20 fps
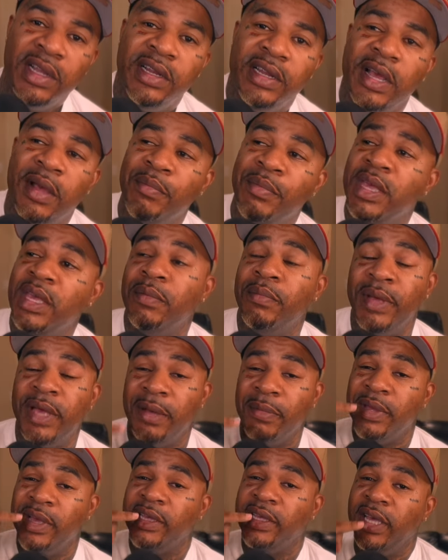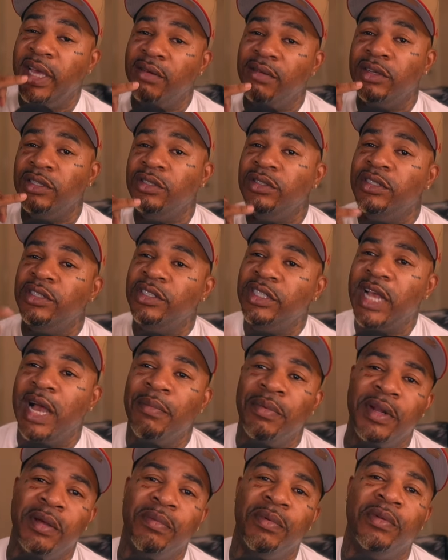Now, me and Bandman Kevo used to chop
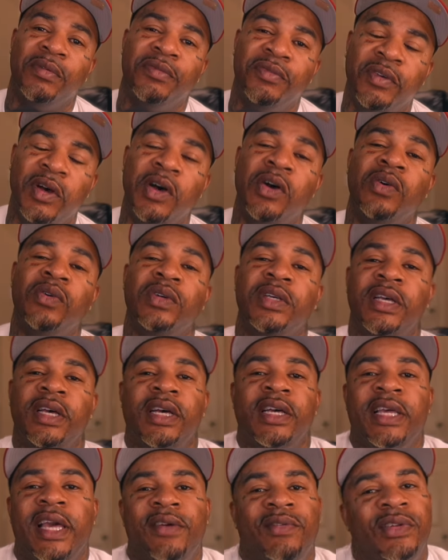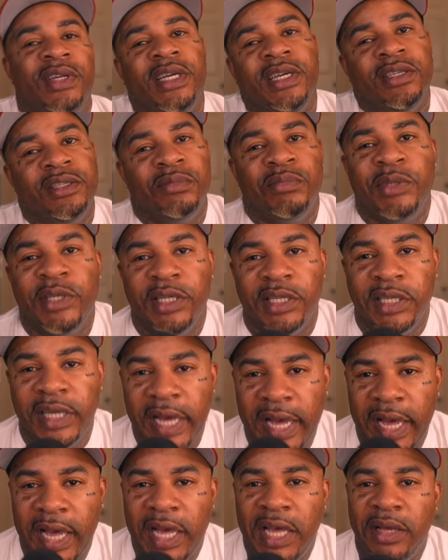it up on the phone, cuz gave a nigga some good
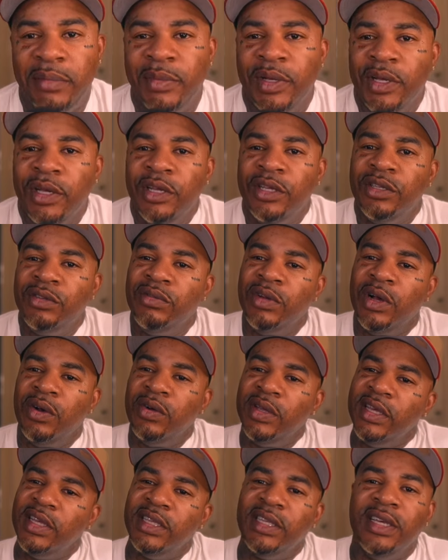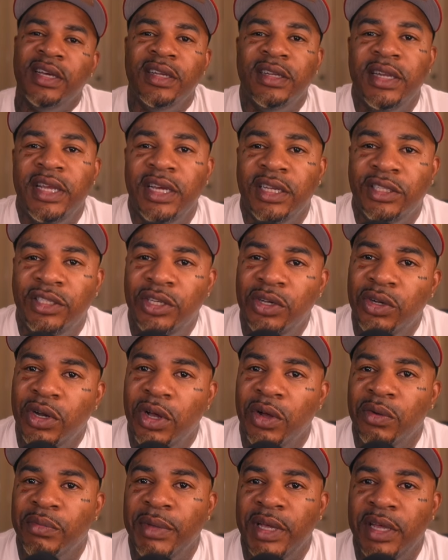game. You know, he a young nigga too,
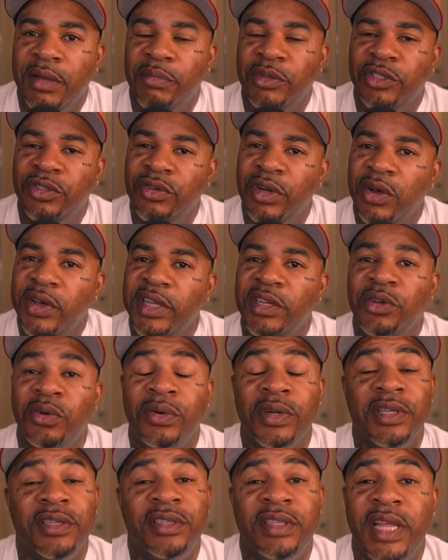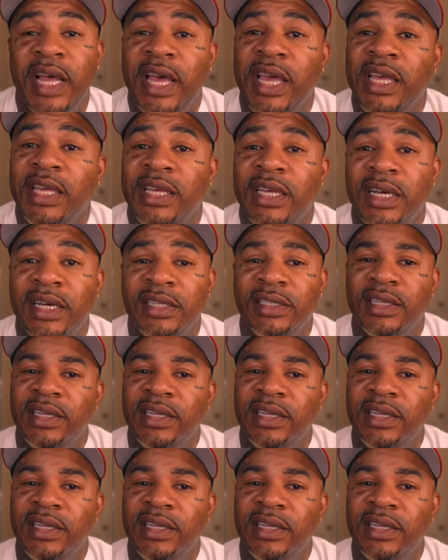though, man, but you know, he doing his thing, cuz.